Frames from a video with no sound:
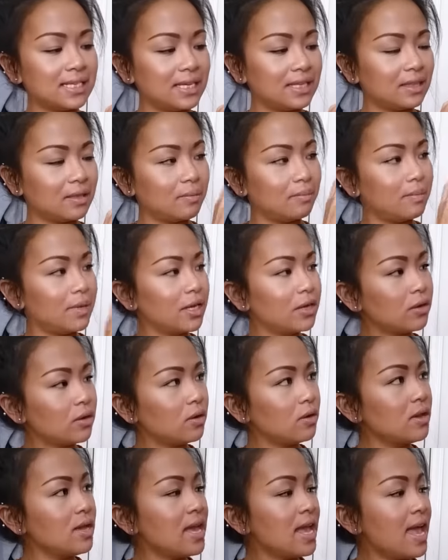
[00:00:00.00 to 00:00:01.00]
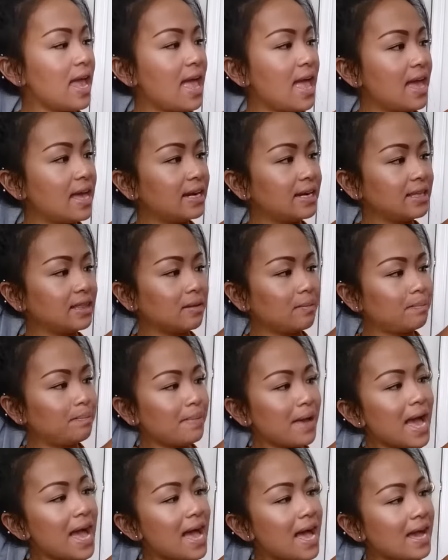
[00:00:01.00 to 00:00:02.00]
in the middle, and in the
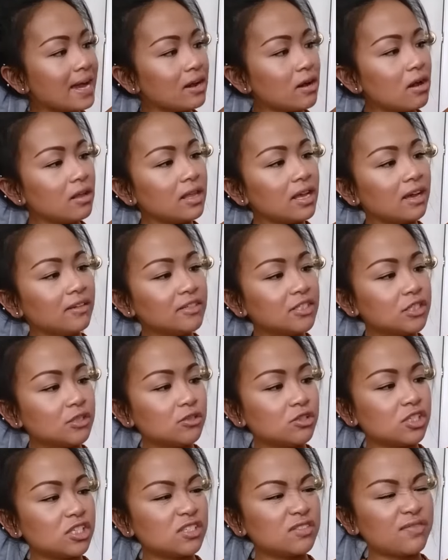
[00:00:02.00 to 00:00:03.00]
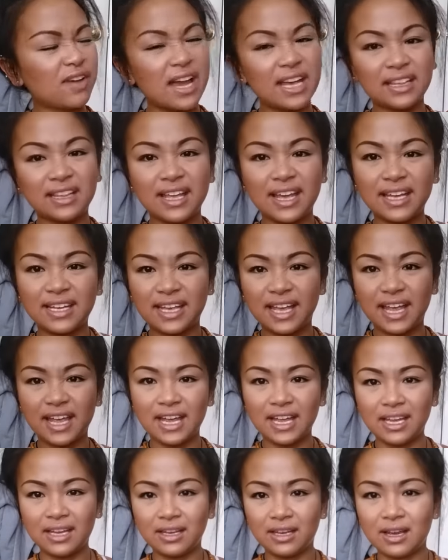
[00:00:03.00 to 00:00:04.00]
back, all I have to do is just find like
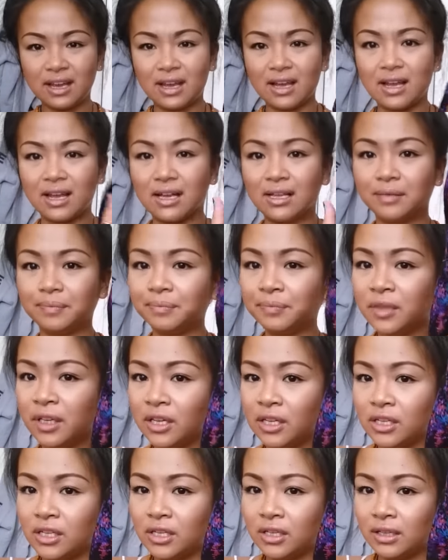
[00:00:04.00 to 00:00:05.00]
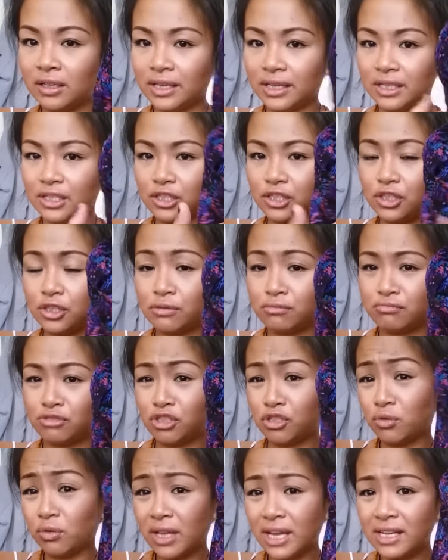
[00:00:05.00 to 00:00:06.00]
a
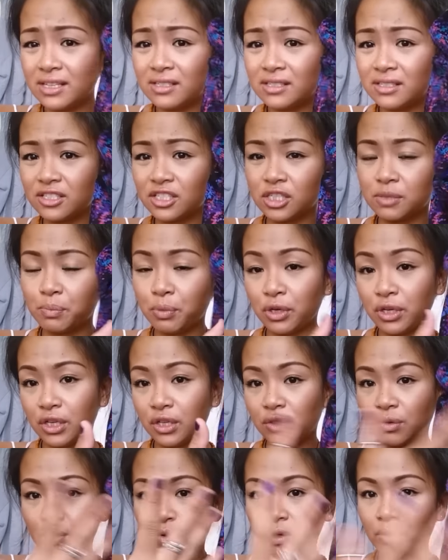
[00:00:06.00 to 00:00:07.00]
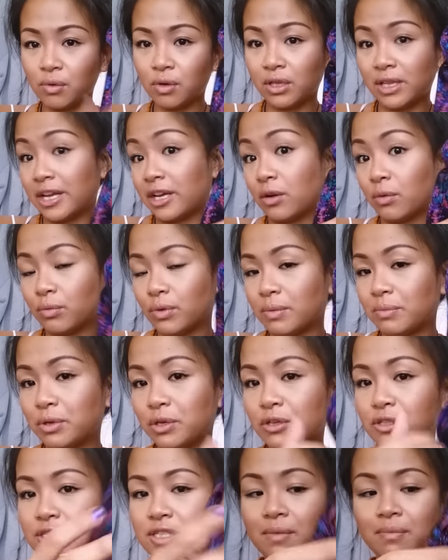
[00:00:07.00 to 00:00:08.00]
shoelace and just put it through, or like a ribbon
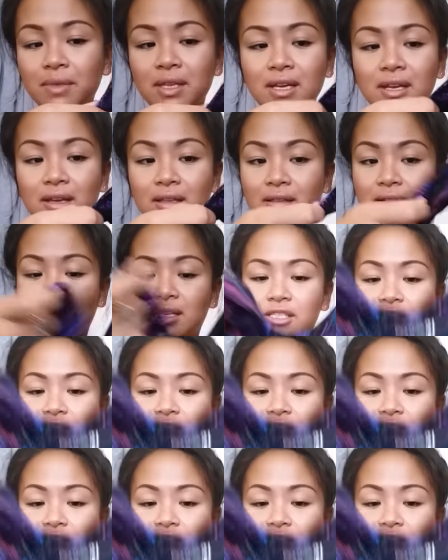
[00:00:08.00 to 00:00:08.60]
or something, and